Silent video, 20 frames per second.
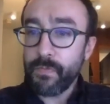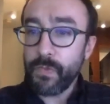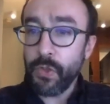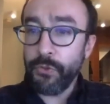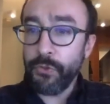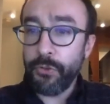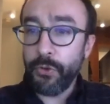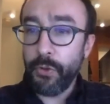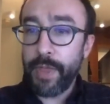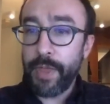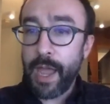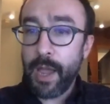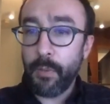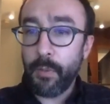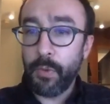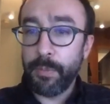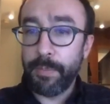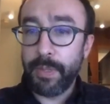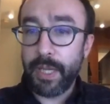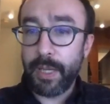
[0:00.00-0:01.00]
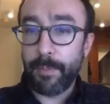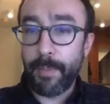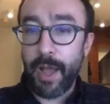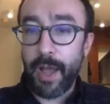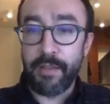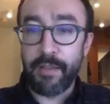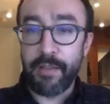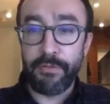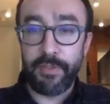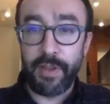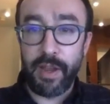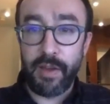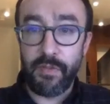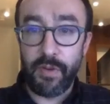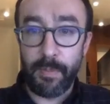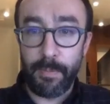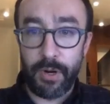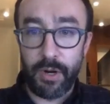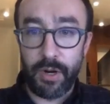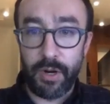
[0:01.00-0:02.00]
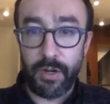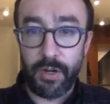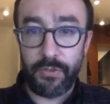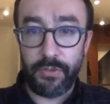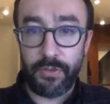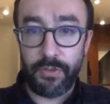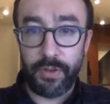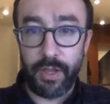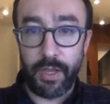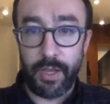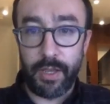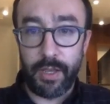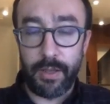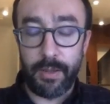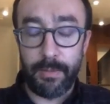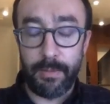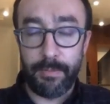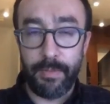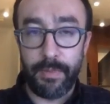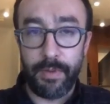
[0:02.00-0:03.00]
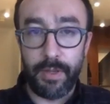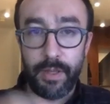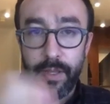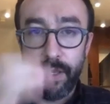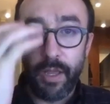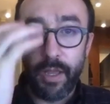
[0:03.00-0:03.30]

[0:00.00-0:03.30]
so that would be my favorite parts. Um,